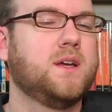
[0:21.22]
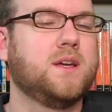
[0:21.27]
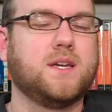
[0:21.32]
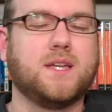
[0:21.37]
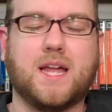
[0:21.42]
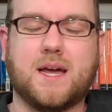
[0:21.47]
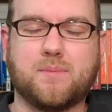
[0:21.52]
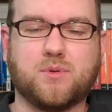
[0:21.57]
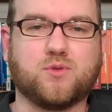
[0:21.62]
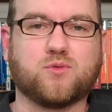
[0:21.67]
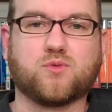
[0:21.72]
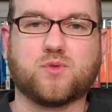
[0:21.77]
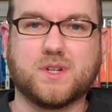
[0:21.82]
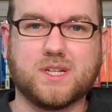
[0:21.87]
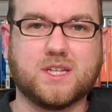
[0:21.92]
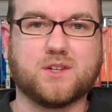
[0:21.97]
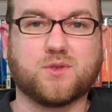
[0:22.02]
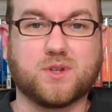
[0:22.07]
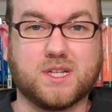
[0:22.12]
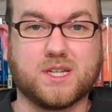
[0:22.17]
it happened
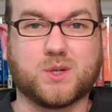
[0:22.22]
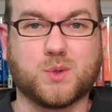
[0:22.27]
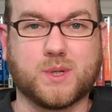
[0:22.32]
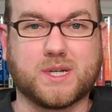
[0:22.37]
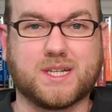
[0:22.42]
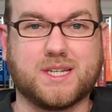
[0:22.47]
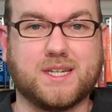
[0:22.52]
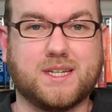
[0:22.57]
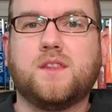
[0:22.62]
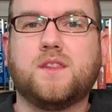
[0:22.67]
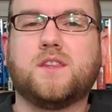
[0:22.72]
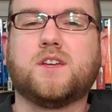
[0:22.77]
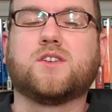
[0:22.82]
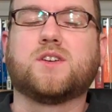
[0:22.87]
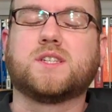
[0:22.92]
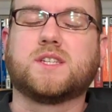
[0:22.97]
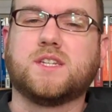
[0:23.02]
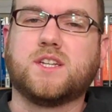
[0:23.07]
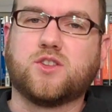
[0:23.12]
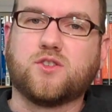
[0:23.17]
really, really quickly. There
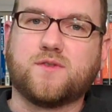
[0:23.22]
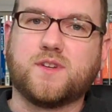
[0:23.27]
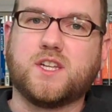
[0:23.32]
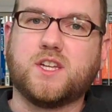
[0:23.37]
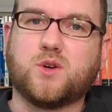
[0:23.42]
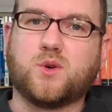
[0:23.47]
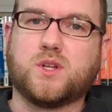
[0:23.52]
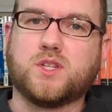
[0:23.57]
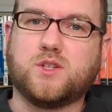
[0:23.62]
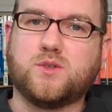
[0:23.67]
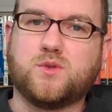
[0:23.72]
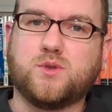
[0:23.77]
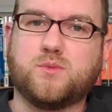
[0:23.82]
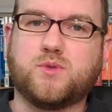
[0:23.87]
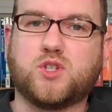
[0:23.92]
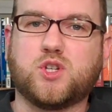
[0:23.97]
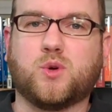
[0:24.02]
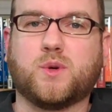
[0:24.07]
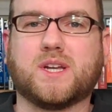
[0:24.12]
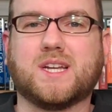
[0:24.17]
is another video on YouTube
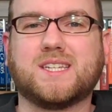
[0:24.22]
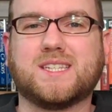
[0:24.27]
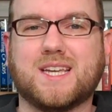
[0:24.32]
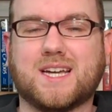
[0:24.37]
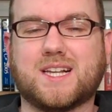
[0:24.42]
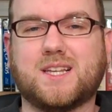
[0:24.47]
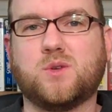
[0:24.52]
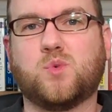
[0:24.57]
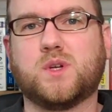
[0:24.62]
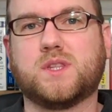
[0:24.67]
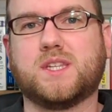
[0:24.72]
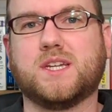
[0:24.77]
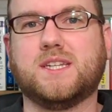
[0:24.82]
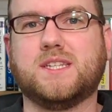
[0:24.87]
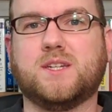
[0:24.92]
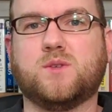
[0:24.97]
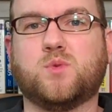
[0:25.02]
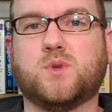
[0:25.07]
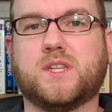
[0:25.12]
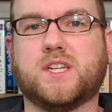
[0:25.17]
showing exactly what they
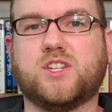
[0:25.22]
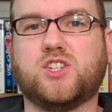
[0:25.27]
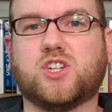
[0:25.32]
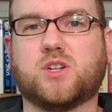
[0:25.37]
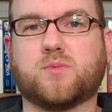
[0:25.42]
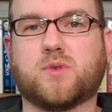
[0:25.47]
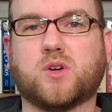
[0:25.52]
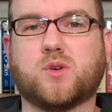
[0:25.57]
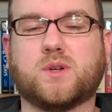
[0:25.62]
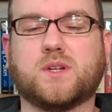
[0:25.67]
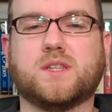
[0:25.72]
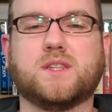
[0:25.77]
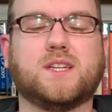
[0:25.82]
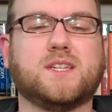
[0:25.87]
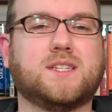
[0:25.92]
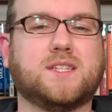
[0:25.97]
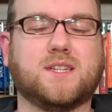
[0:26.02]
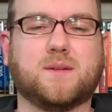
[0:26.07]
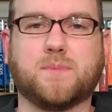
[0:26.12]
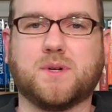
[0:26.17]
did when they jailbroke it. They
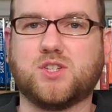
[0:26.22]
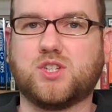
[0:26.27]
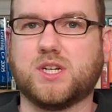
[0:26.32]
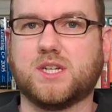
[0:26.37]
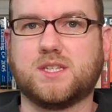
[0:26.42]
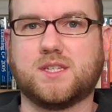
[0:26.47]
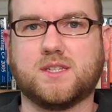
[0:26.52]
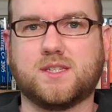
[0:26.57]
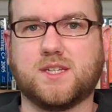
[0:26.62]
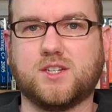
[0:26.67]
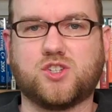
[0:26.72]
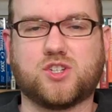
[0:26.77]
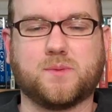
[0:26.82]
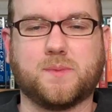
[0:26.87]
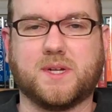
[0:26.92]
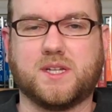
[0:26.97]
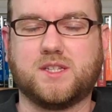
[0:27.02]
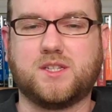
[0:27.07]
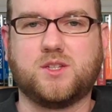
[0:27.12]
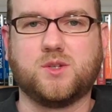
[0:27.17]
sent a bunch of SSH
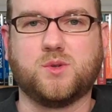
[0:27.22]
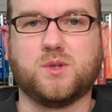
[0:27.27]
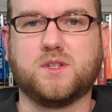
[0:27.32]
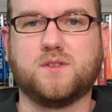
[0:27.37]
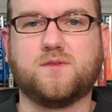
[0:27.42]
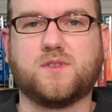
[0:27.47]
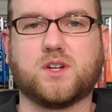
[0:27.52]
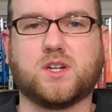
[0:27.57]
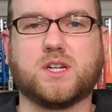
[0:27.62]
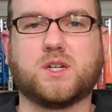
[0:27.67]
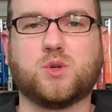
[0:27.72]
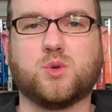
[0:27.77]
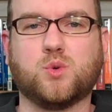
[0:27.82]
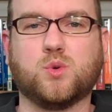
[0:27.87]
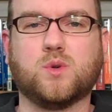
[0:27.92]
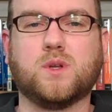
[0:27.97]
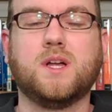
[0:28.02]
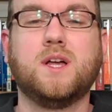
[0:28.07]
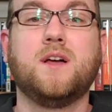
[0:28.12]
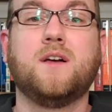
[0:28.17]
commands to it. Very
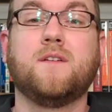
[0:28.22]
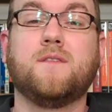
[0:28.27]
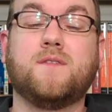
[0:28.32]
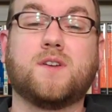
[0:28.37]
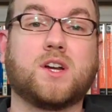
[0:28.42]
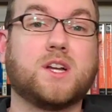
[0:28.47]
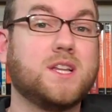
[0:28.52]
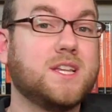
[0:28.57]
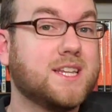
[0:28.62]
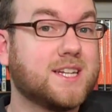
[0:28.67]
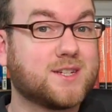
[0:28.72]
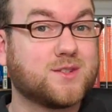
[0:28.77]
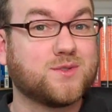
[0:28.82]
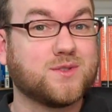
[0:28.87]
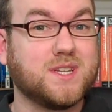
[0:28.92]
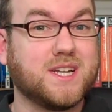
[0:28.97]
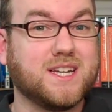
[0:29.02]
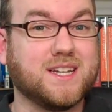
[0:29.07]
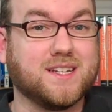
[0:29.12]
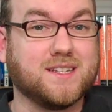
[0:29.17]
cool. Very Linux
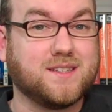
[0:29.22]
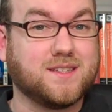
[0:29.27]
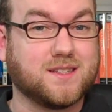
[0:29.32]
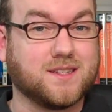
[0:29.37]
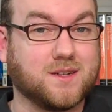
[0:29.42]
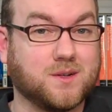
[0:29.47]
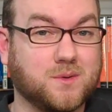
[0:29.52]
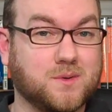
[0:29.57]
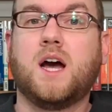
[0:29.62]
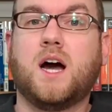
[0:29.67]
related. So